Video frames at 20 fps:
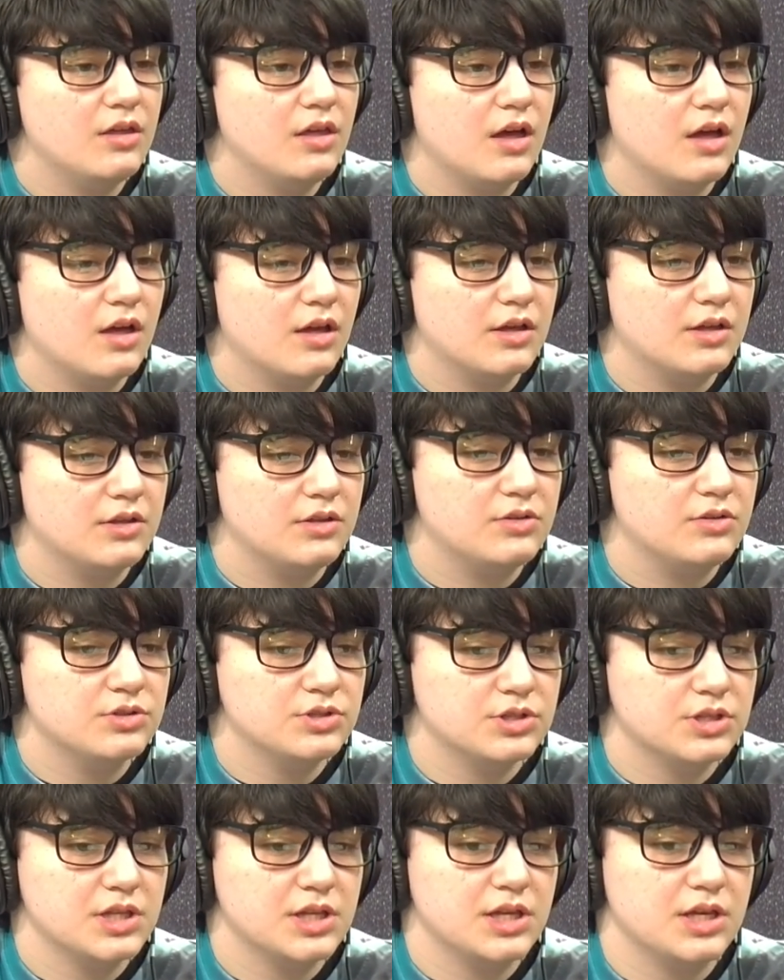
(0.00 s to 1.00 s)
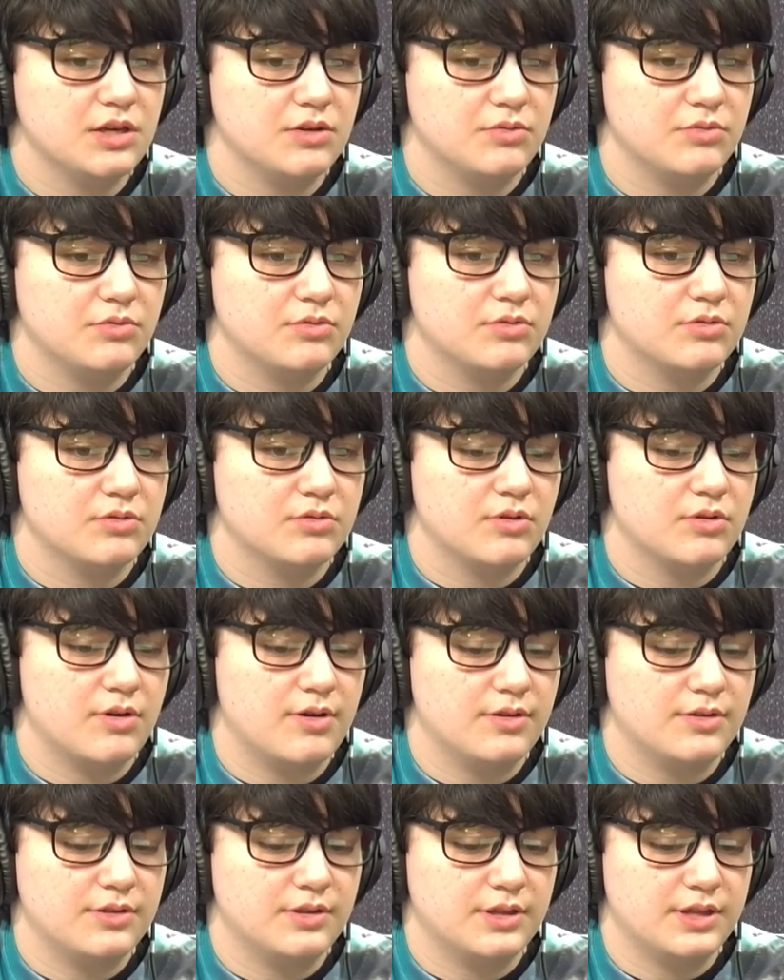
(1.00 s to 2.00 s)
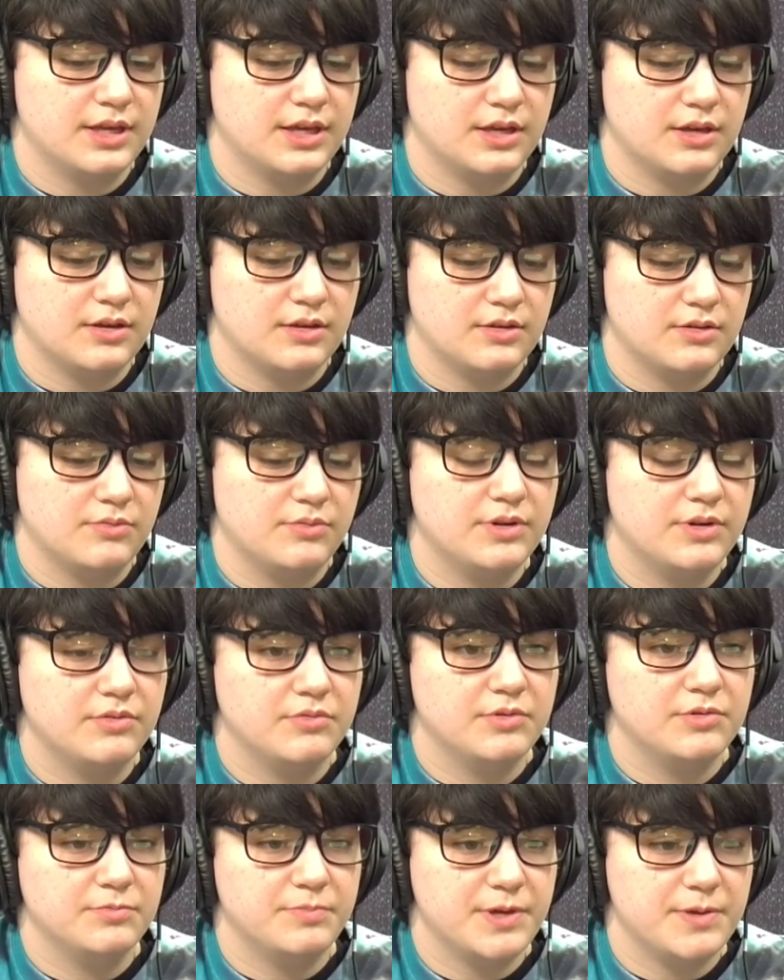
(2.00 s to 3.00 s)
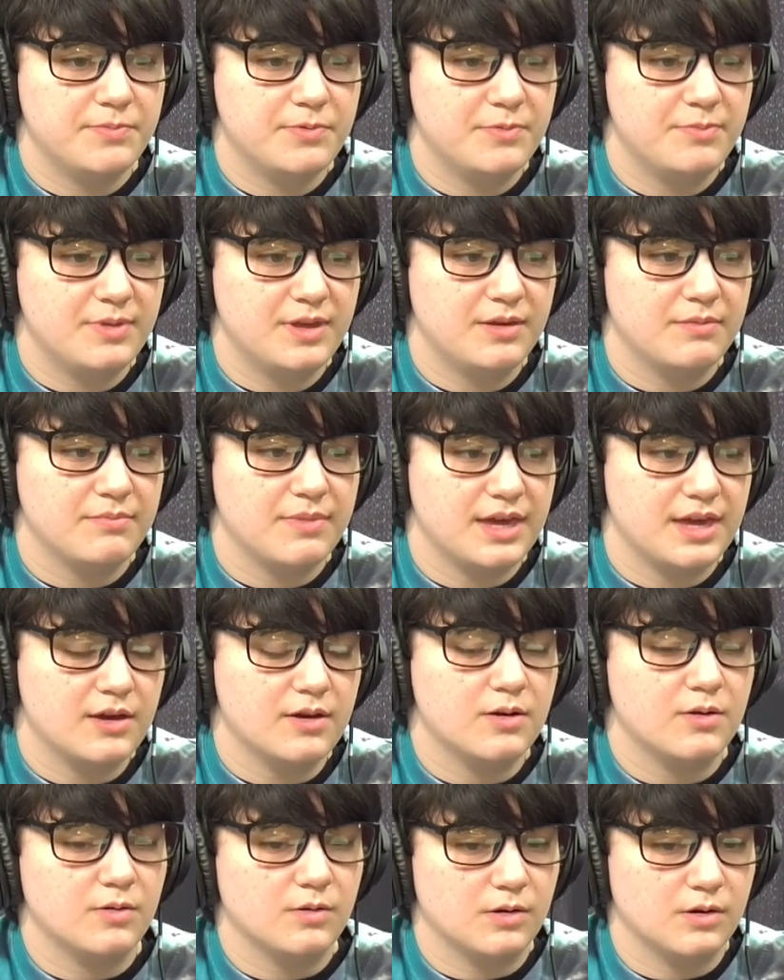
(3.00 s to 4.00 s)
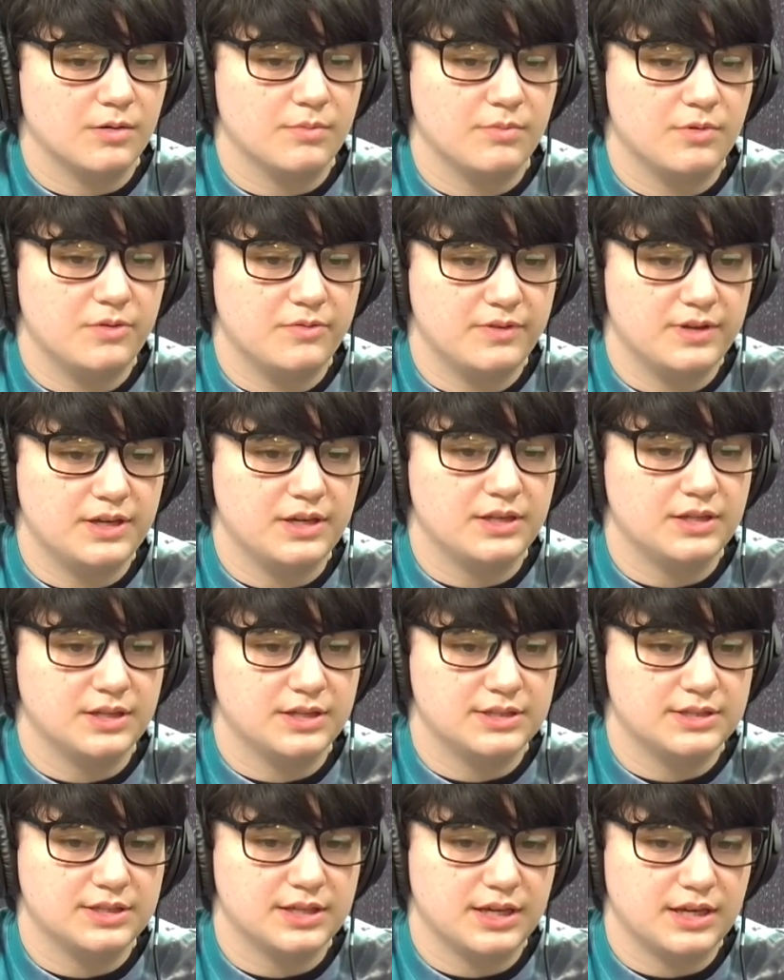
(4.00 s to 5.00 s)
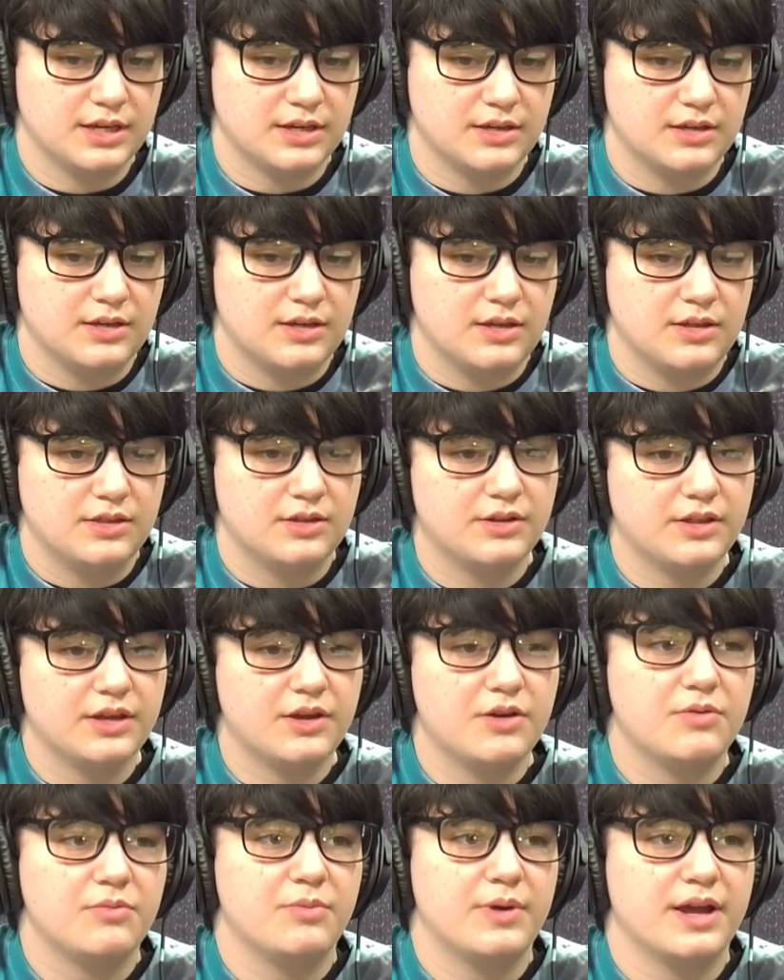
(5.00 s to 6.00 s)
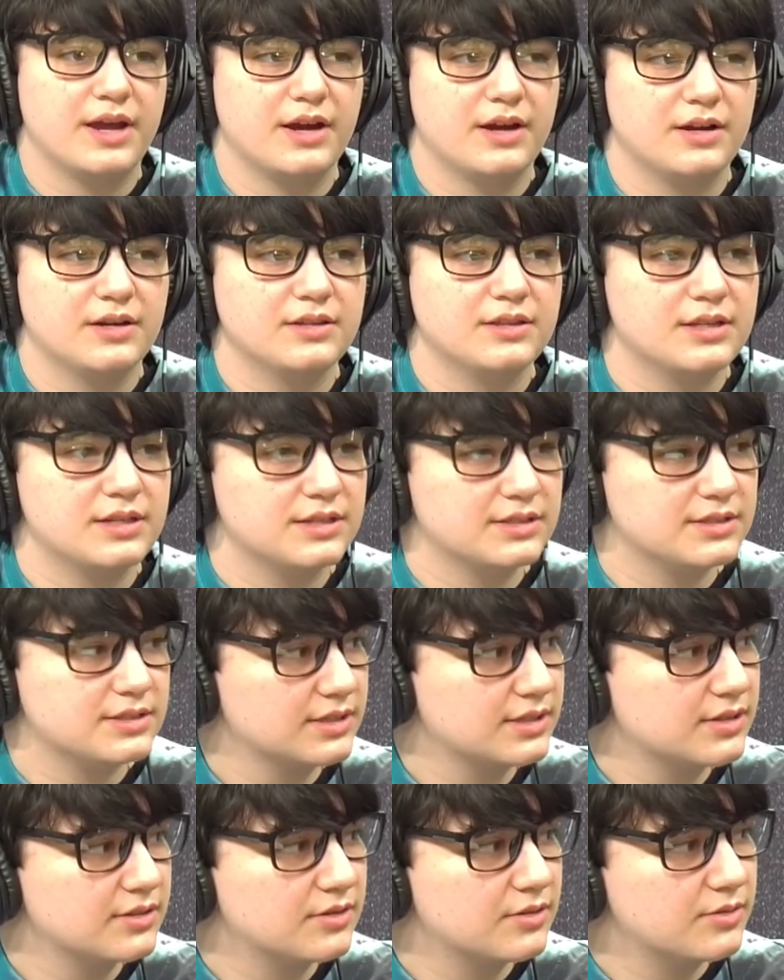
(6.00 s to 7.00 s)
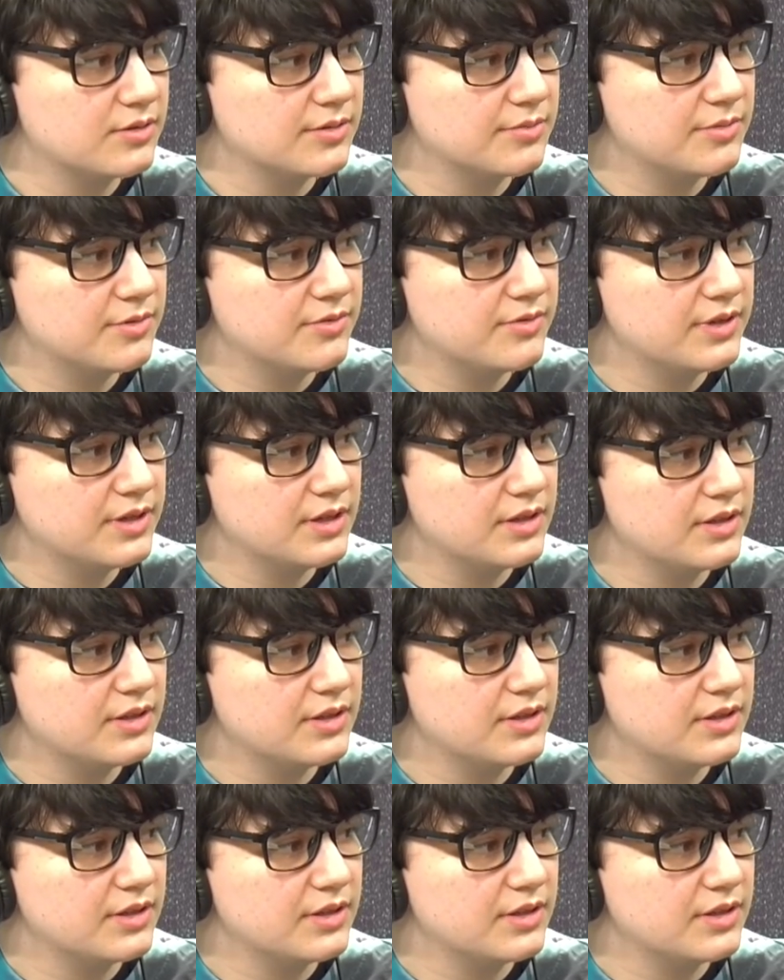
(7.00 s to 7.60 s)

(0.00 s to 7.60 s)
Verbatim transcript: Uh, usually, all the like when when people like make a horror movie, it's like they're like aware that it's like a horror movie.